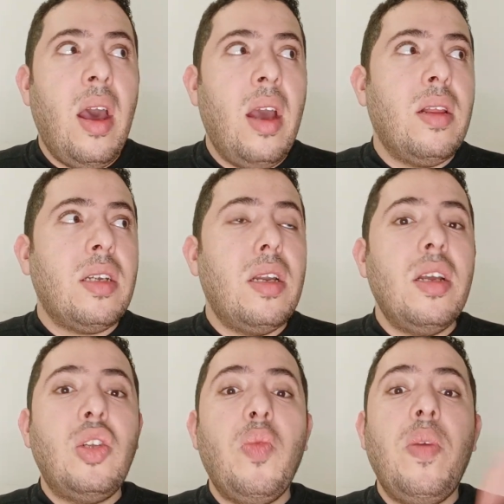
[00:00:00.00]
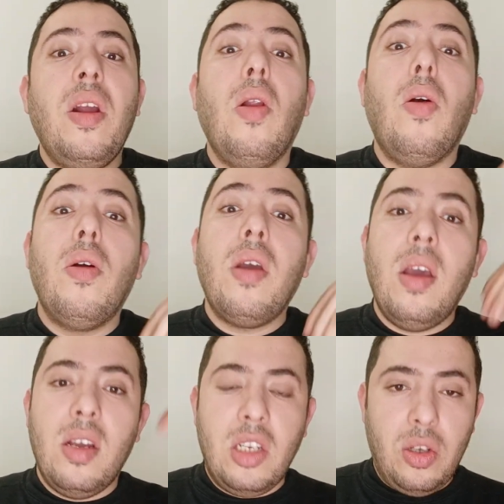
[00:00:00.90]
It doesn't need to be long
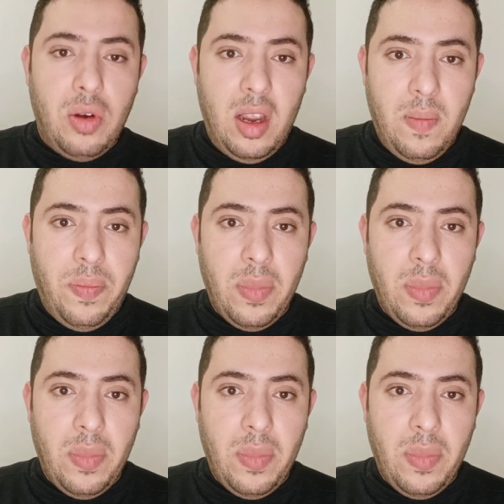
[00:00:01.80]
history.